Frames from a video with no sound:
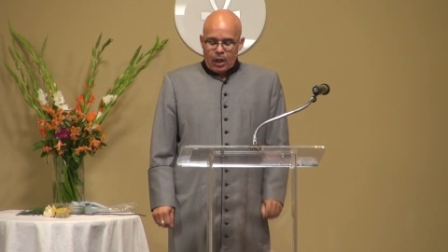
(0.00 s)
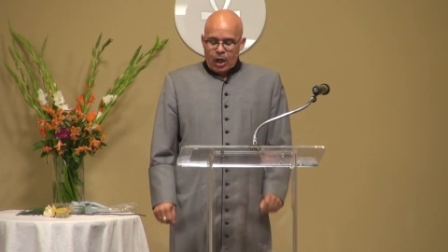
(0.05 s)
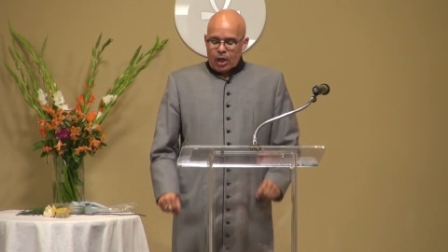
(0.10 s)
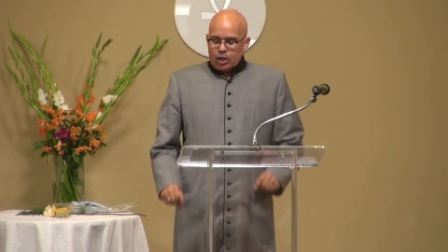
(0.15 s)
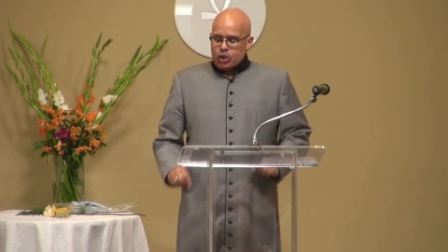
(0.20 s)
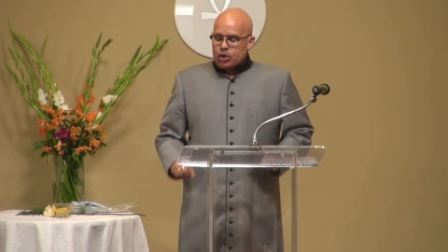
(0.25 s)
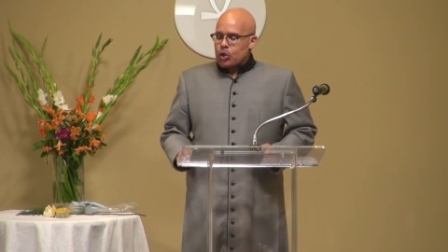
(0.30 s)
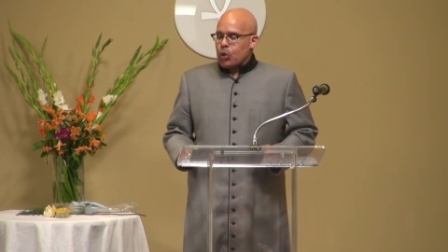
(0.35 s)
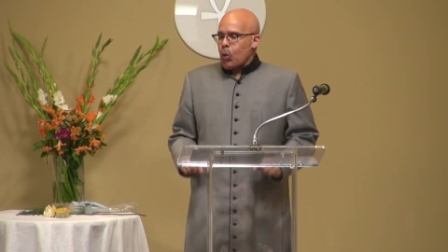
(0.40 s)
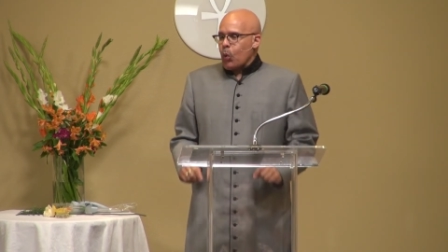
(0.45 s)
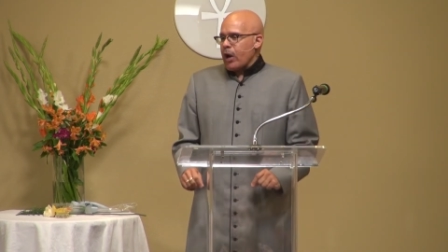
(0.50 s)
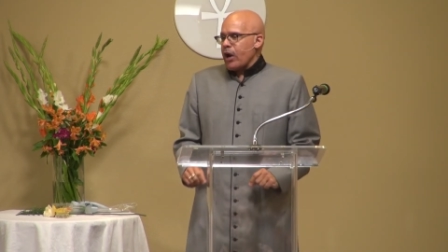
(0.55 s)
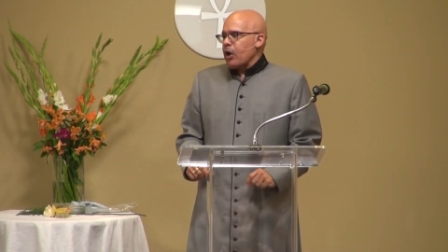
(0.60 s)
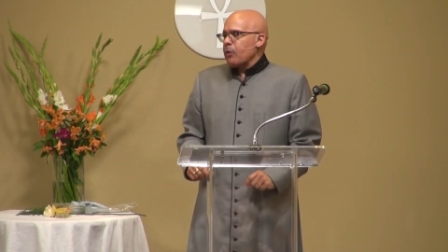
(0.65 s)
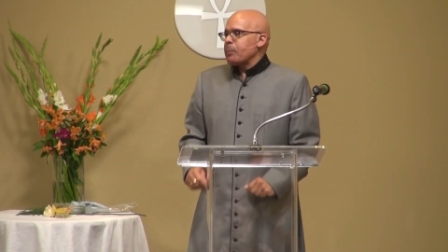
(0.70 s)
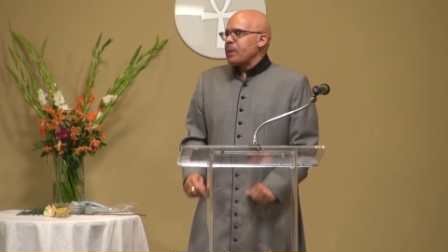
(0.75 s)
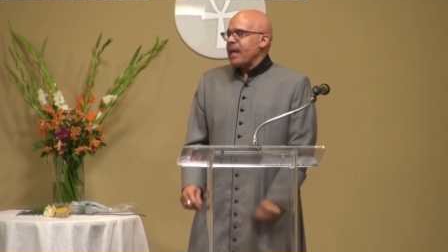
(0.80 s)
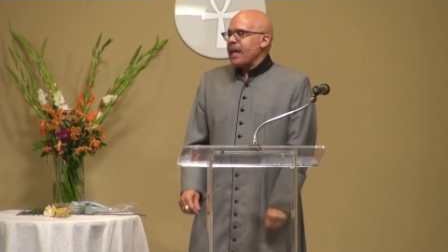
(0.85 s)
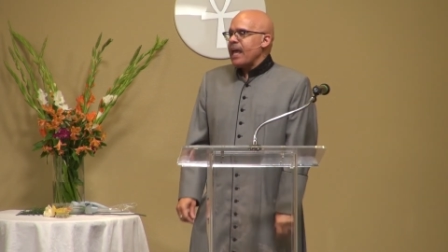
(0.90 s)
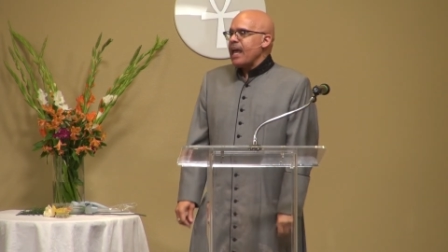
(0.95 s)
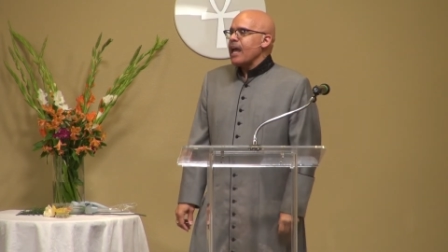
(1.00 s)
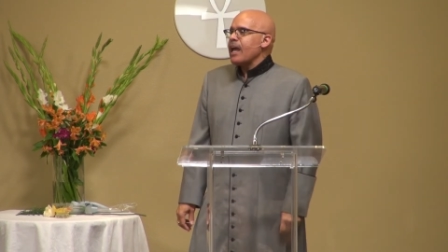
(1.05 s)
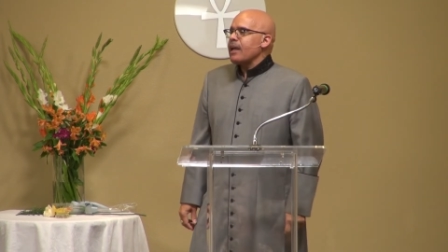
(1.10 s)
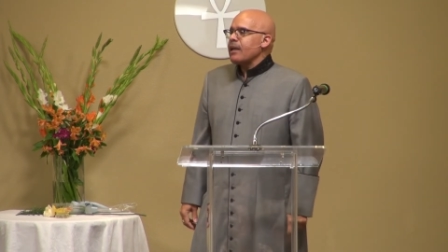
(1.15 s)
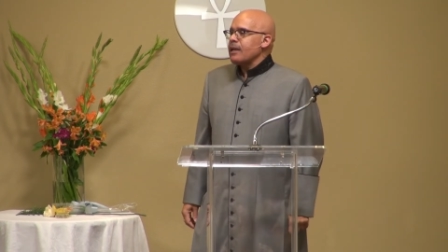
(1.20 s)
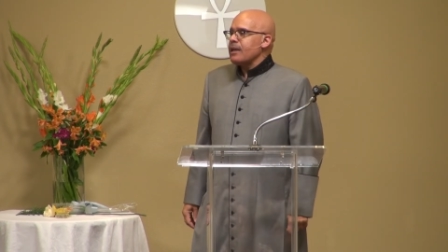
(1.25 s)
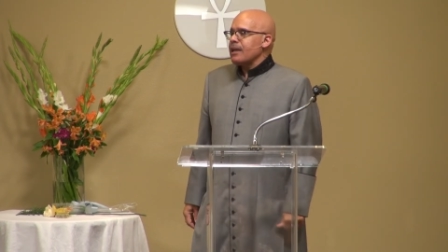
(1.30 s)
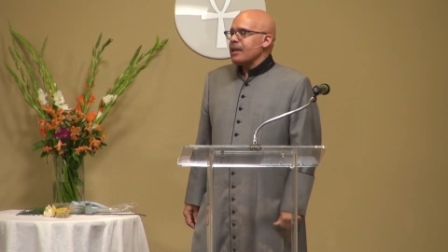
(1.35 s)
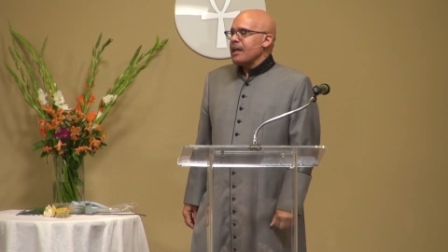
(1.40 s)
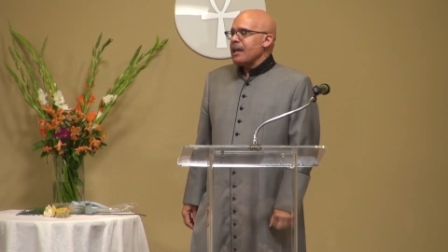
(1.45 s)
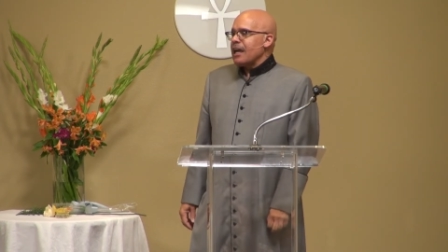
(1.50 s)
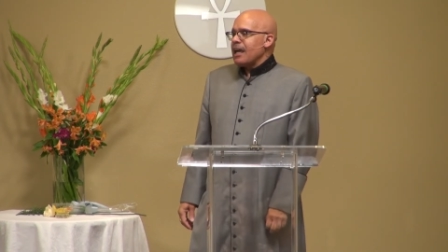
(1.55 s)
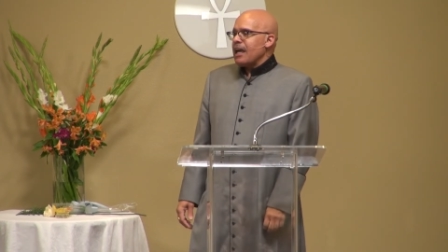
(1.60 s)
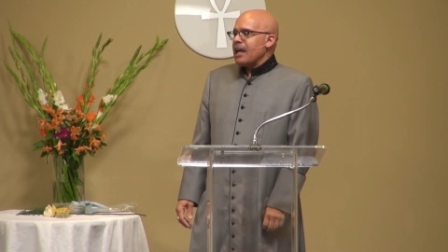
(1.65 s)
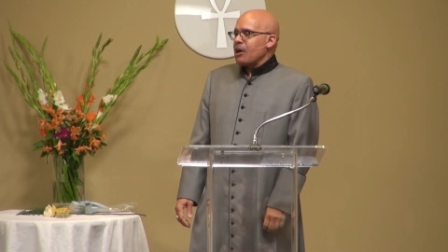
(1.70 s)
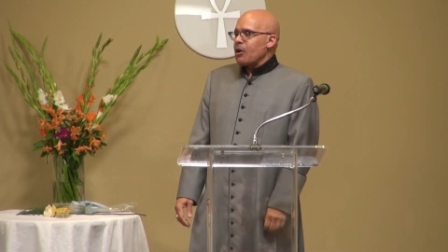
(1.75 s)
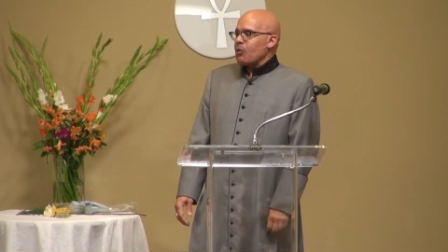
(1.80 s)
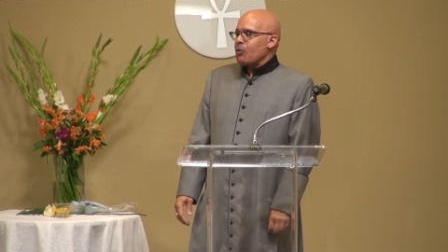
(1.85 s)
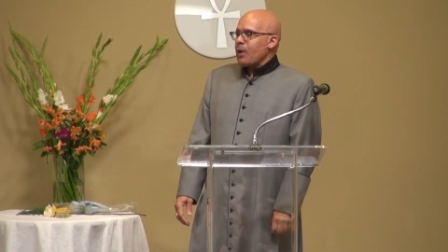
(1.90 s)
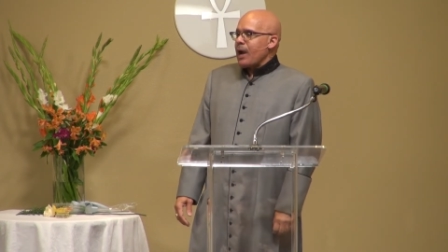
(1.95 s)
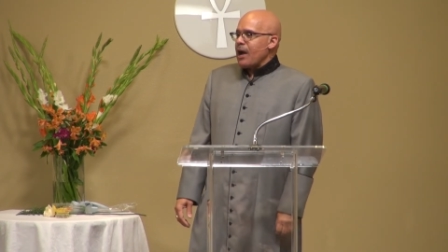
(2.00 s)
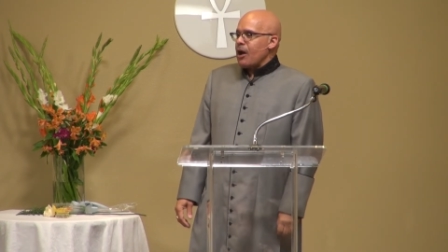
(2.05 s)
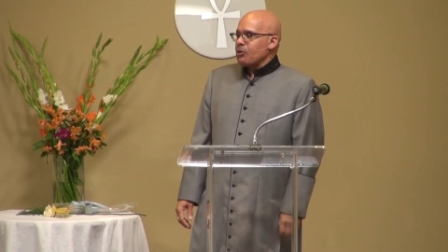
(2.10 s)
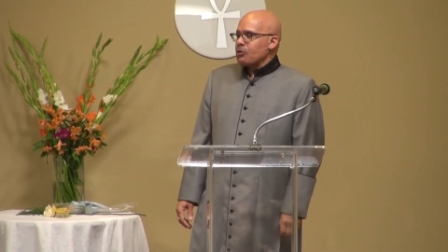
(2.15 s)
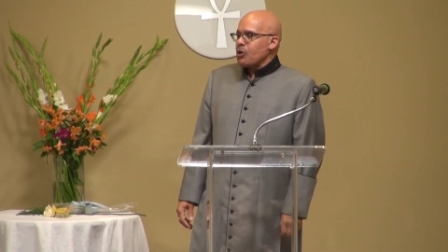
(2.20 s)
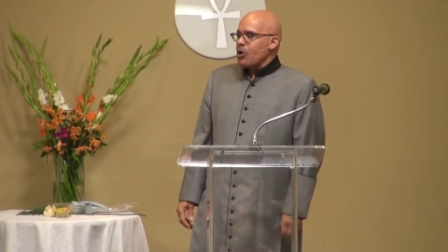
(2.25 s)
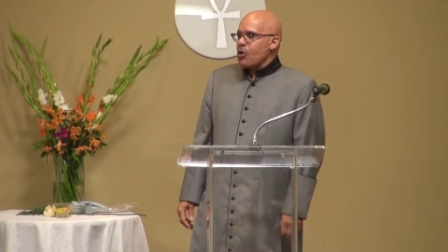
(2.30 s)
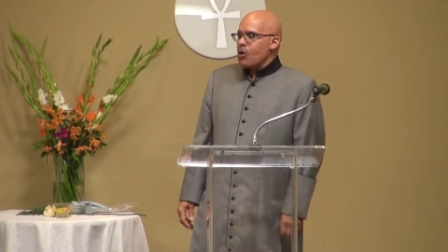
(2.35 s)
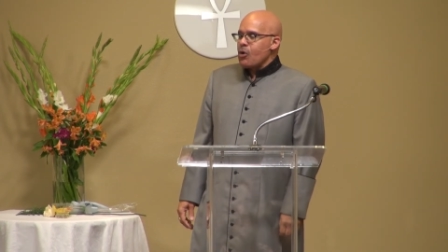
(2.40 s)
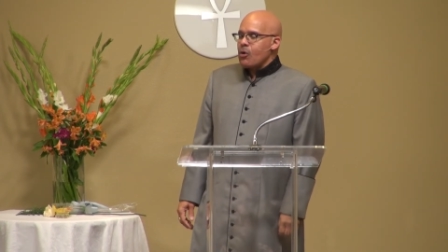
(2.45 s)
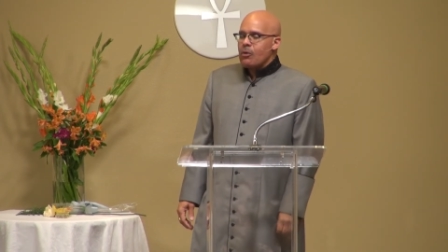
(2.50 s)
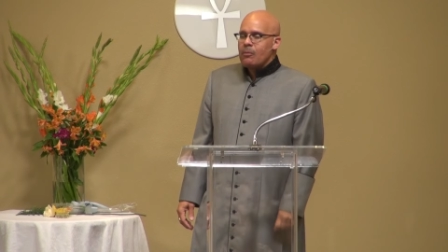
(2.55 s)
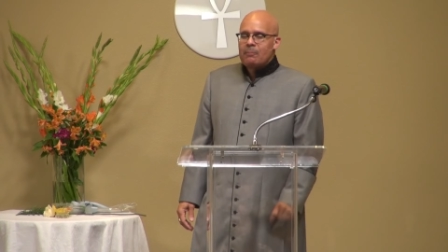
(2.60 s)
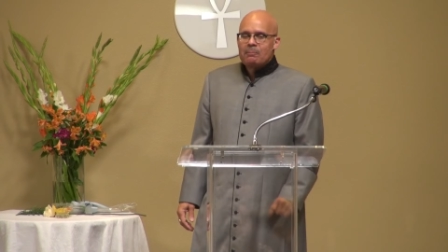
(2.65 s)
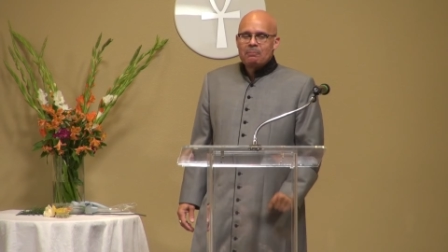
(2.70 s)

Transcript: Square peg in a round hole?